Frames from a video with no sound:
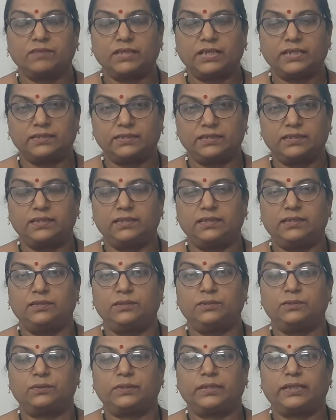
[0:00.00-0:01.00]

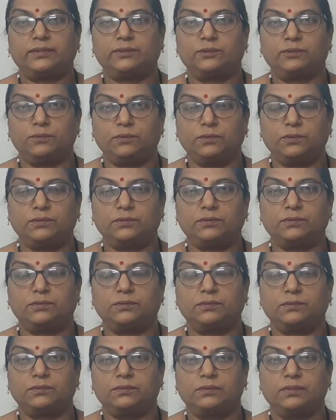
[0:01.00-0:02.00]
Finally, you can go
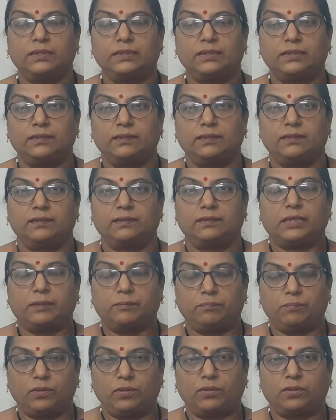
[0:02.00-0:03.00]
through
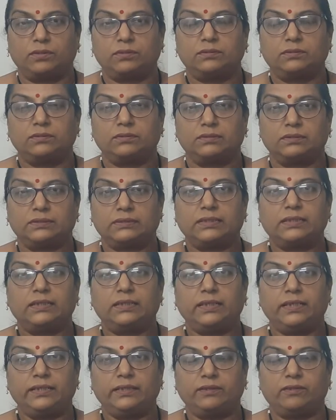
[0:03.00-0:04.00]
my blog, the
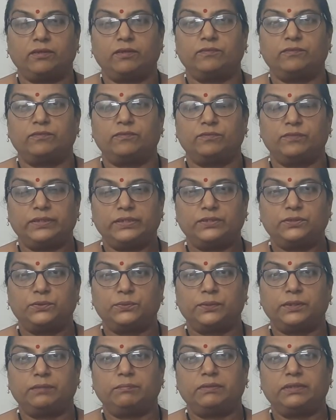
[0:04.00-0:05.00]
link of
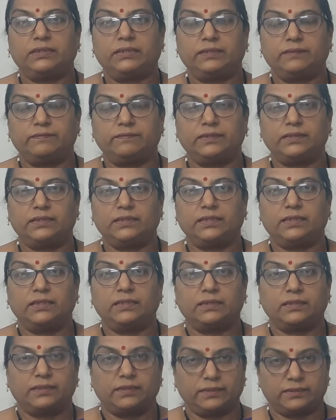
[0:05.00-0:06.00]
which will be given
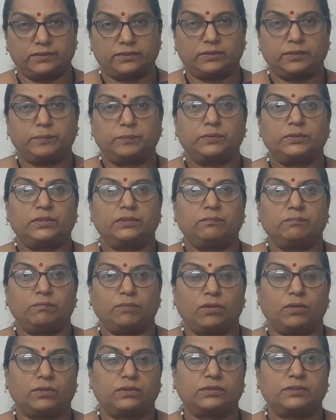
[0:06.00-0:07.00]
in the description
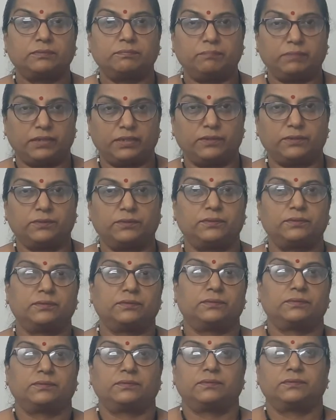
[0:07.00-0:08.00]
box below.
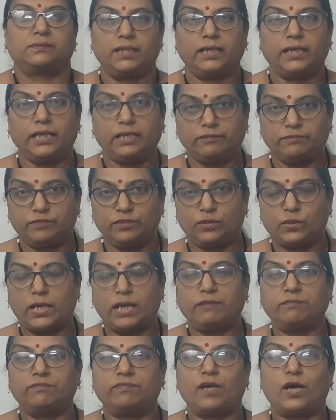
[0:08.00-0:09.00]
If you
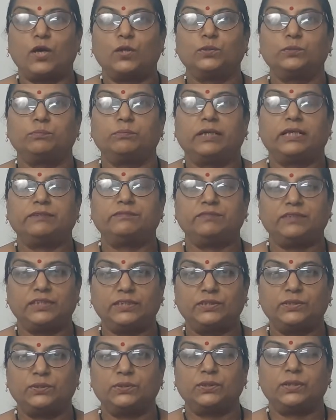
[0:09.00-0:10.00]
have found my
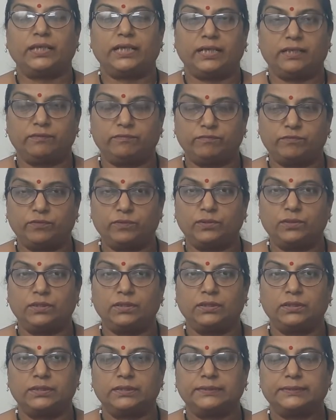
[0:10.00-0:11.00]
video
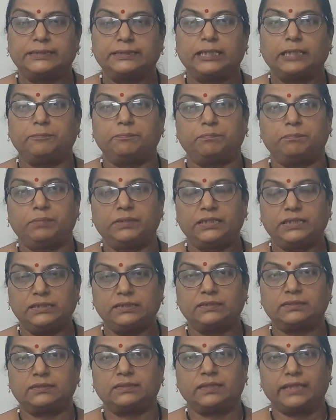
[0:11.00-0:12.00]
helpful, then
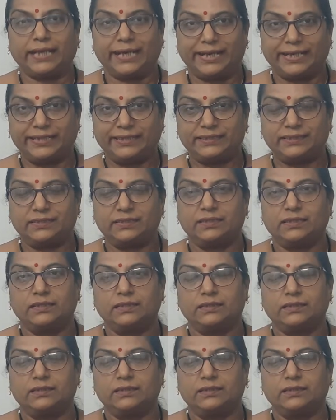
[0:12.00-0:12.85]
please like,